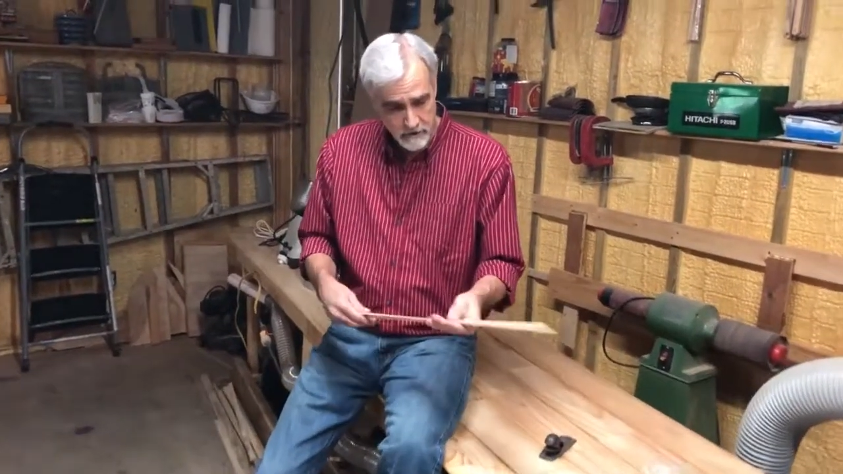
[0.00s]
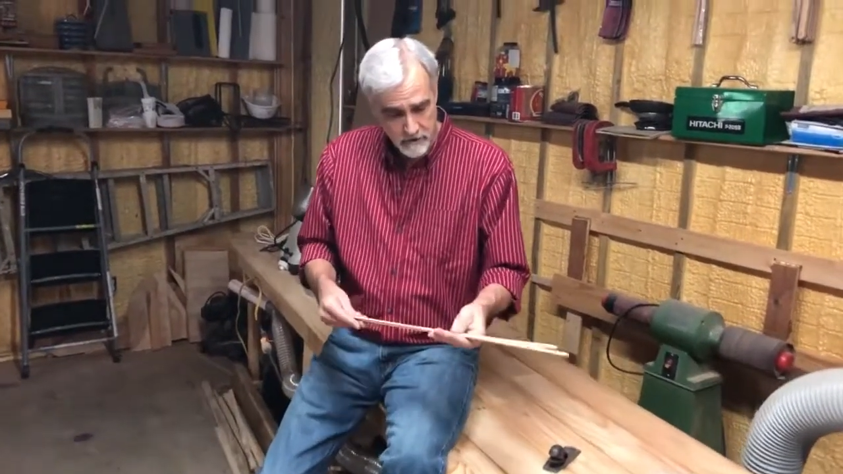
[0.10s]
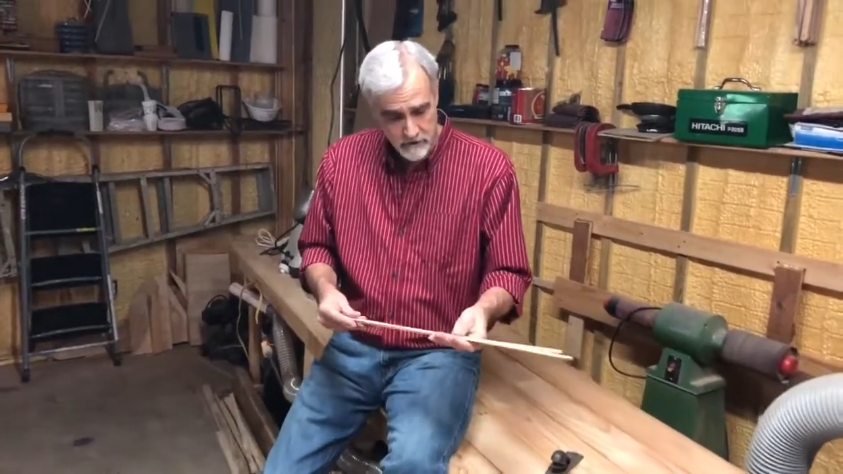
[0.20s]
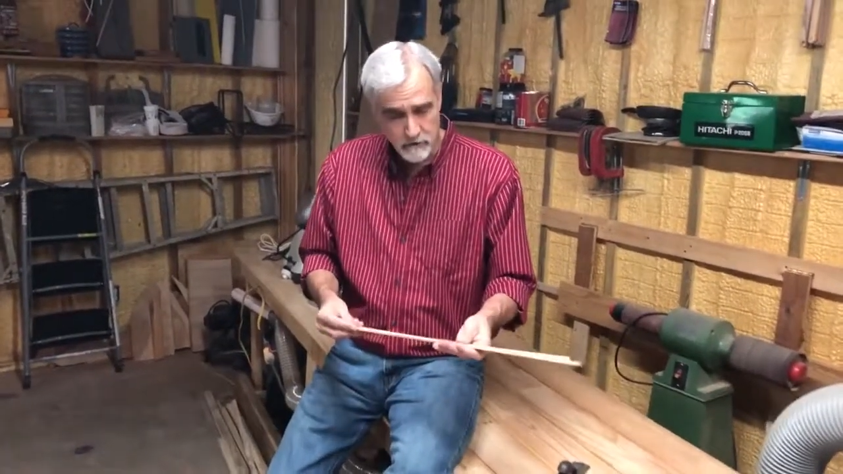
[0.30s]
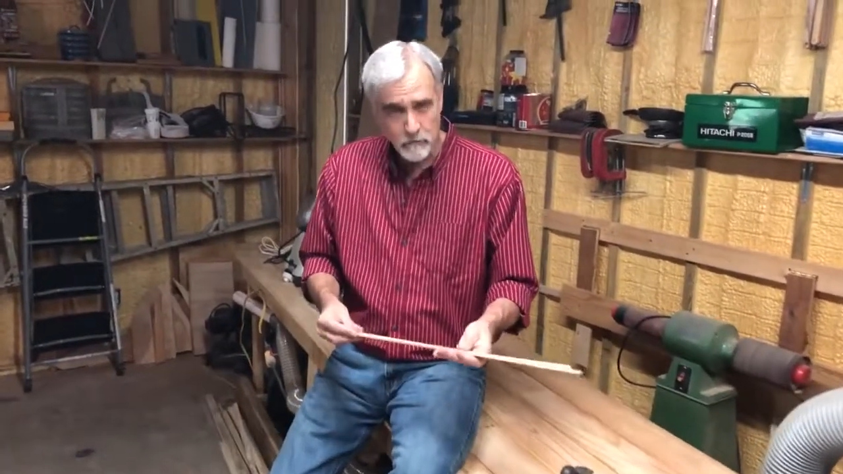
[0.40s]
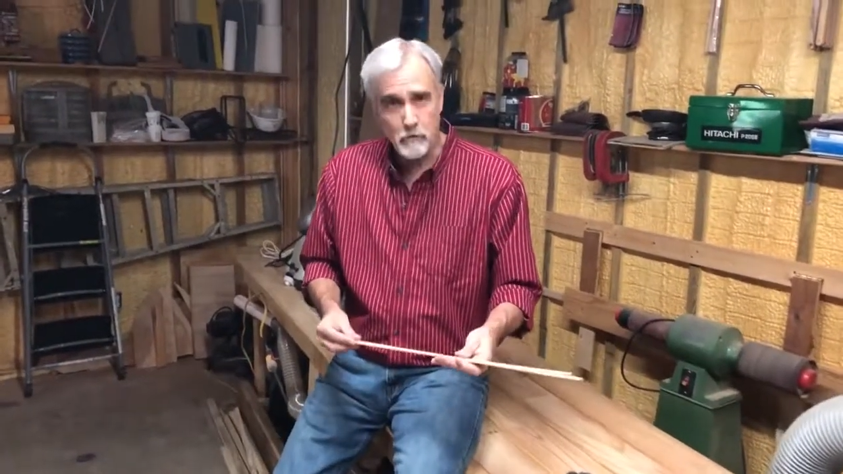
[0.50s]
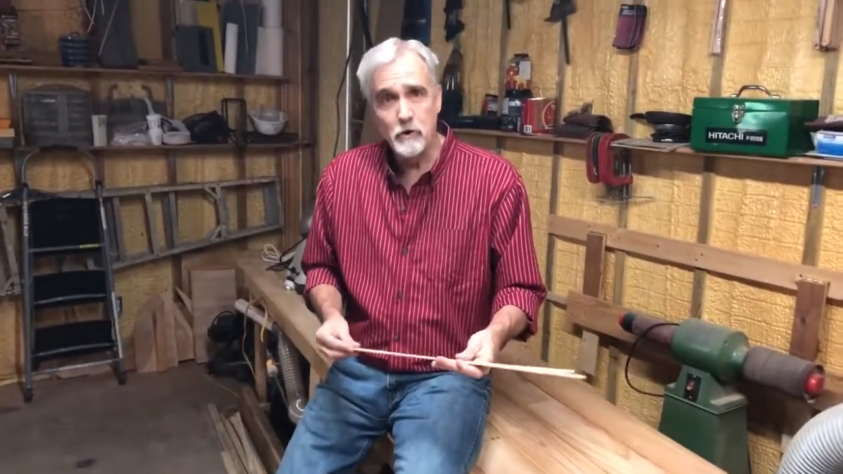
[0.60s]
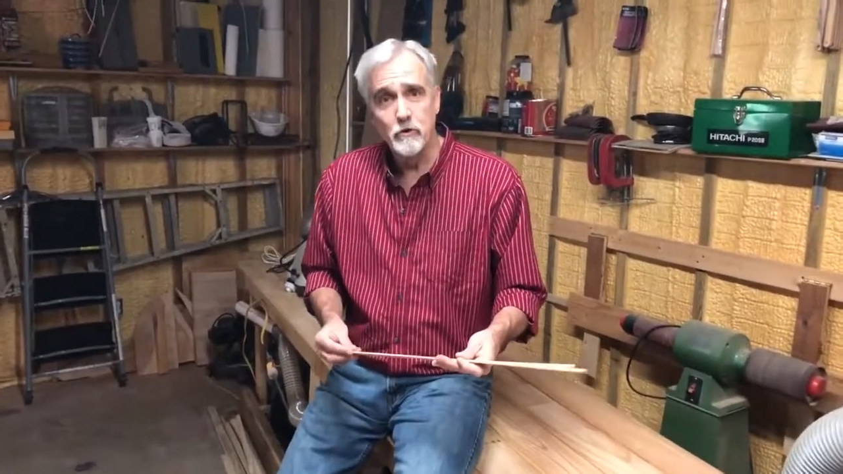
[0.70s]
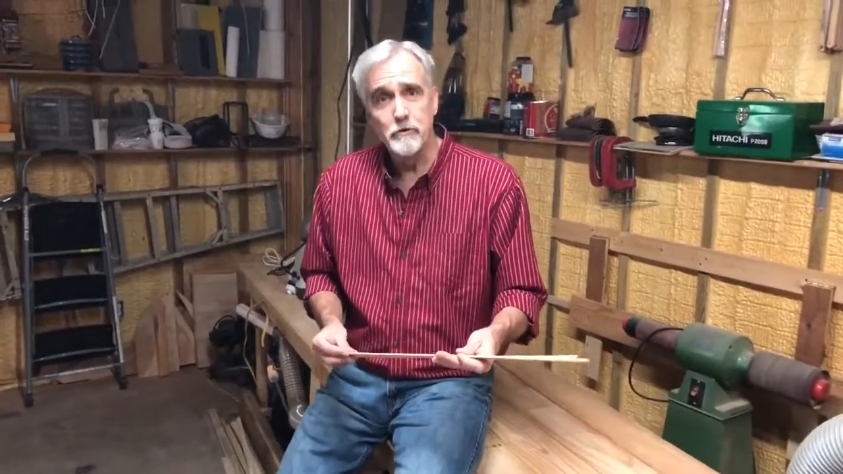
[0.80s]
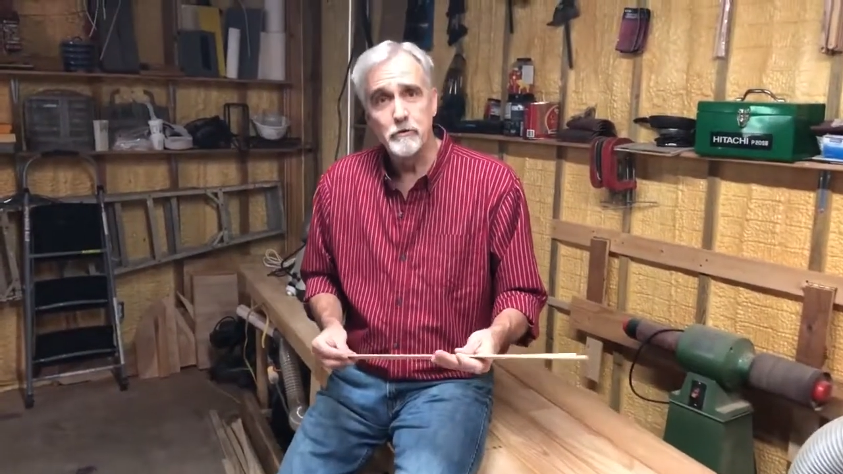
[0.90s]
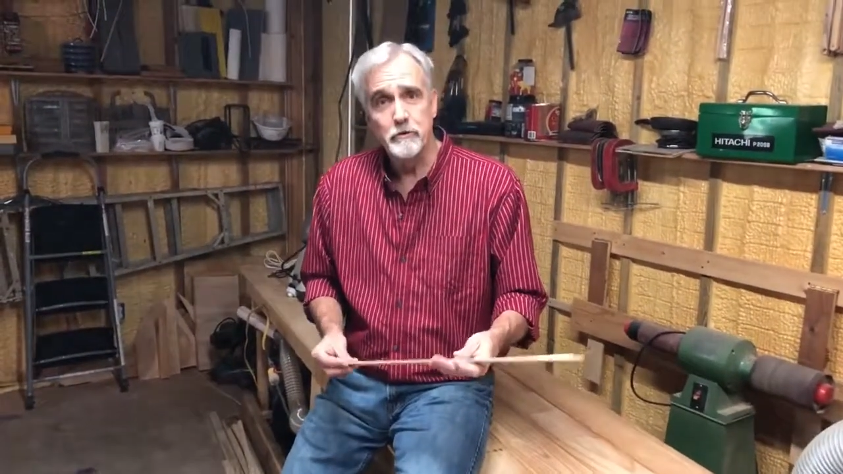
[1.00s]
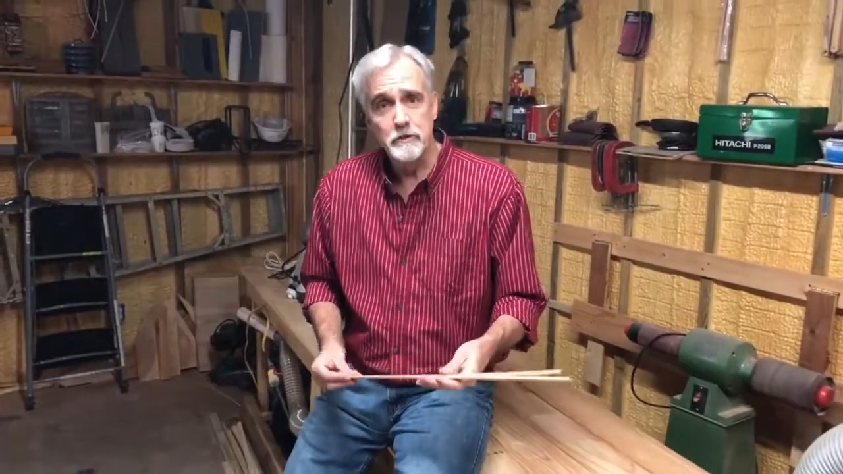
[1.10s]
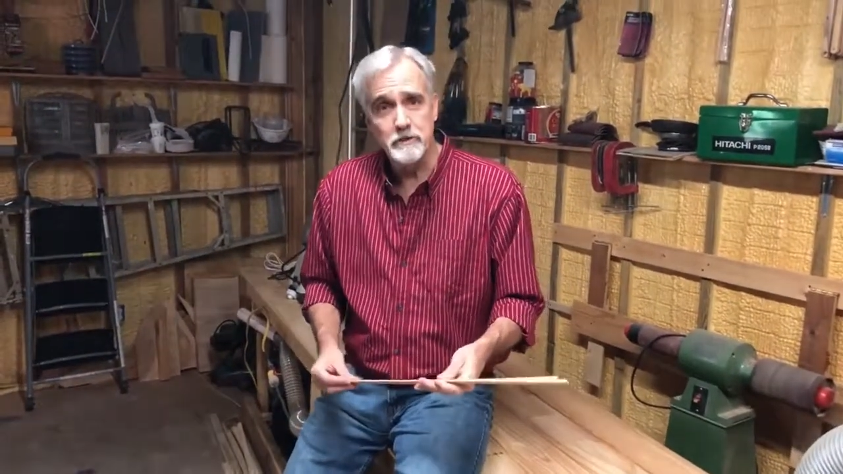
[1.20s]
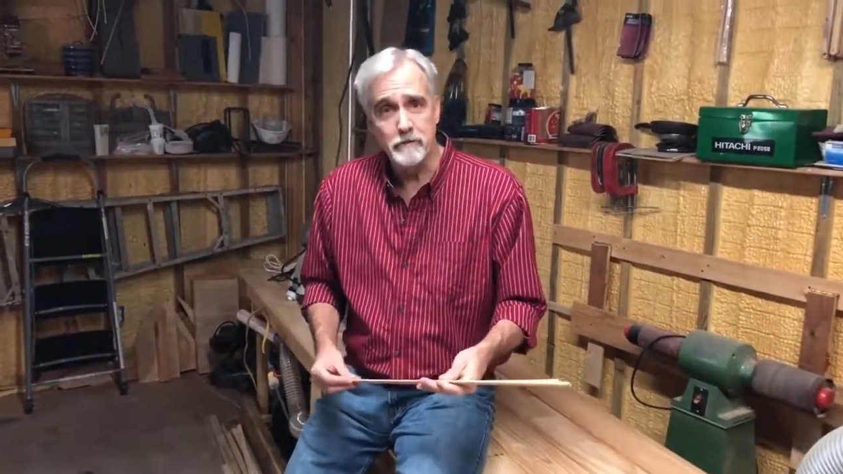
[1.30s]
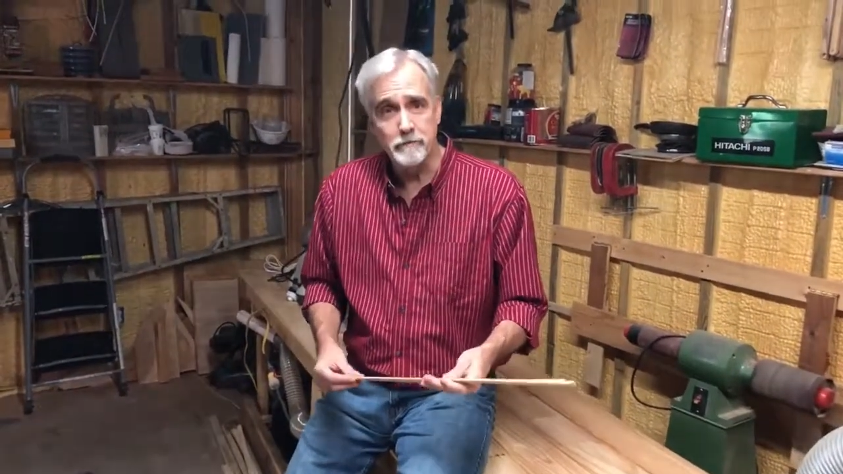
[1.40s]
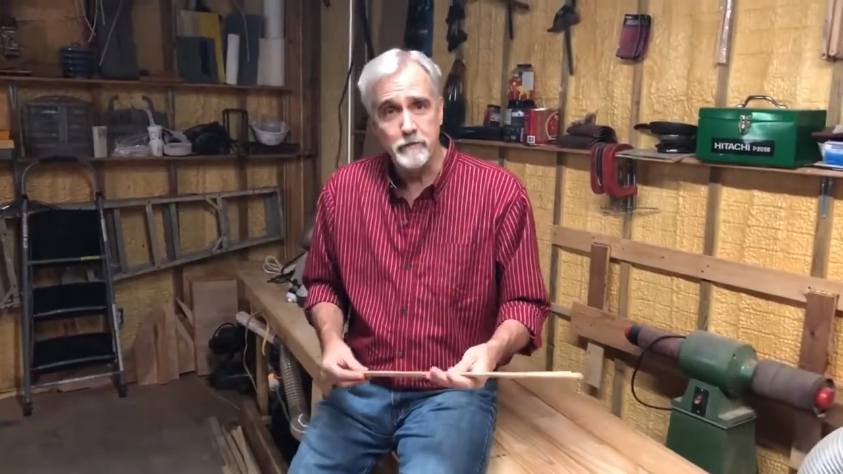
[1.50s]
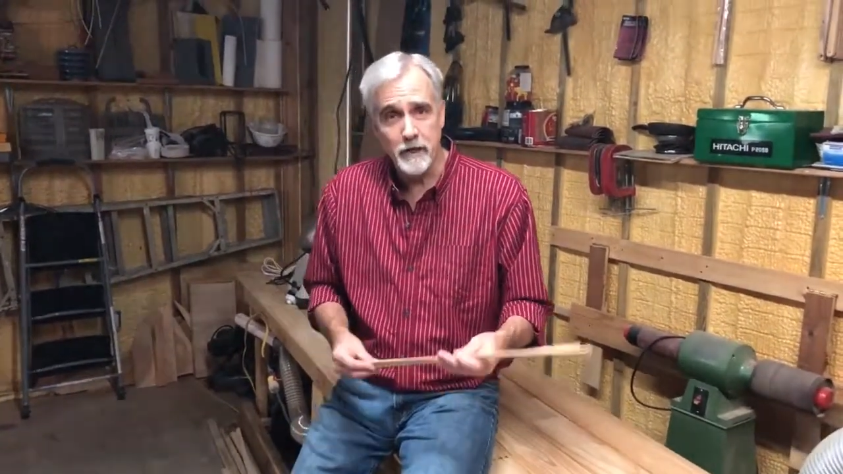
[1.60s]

is that while we're going through this stuff,